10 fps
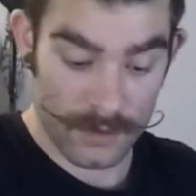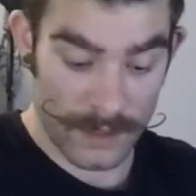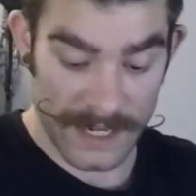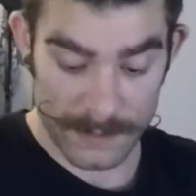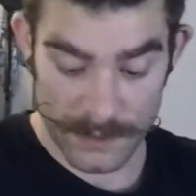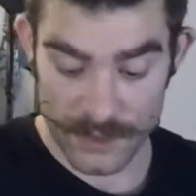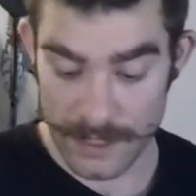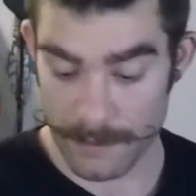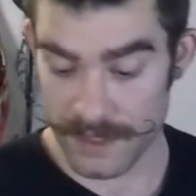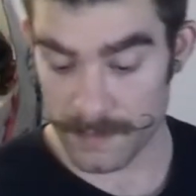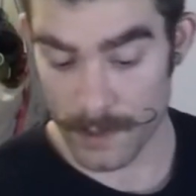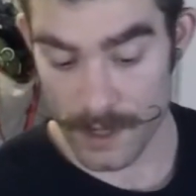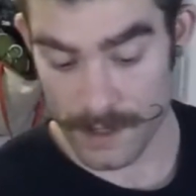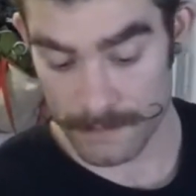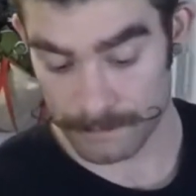So guys, once you're done with this
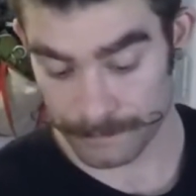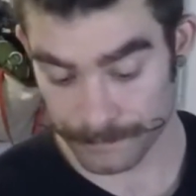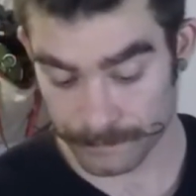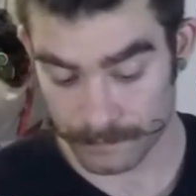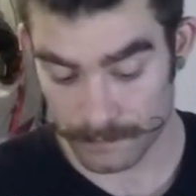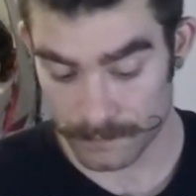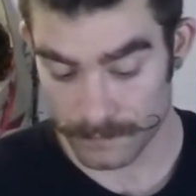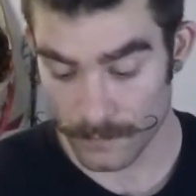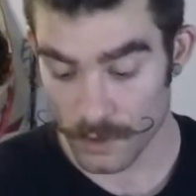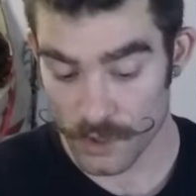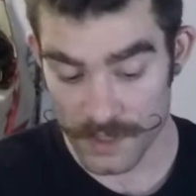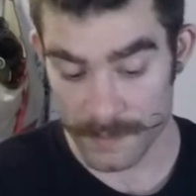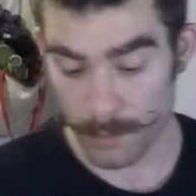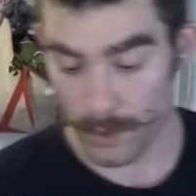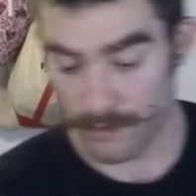part, you
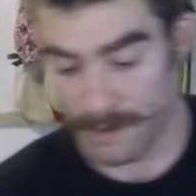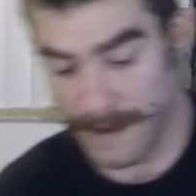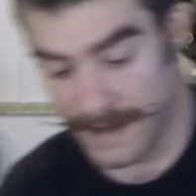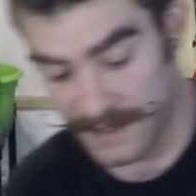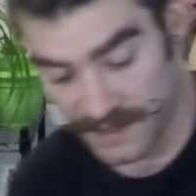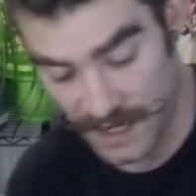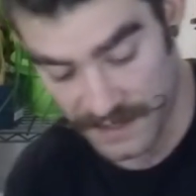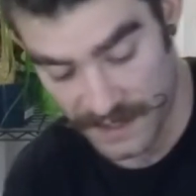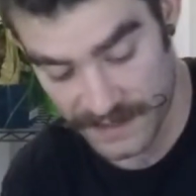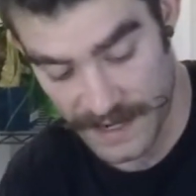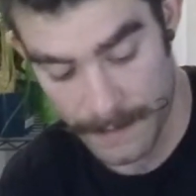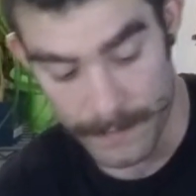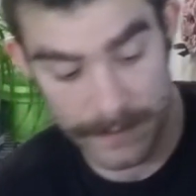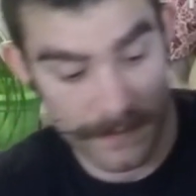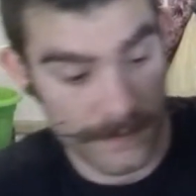just pour the remaining sauce on top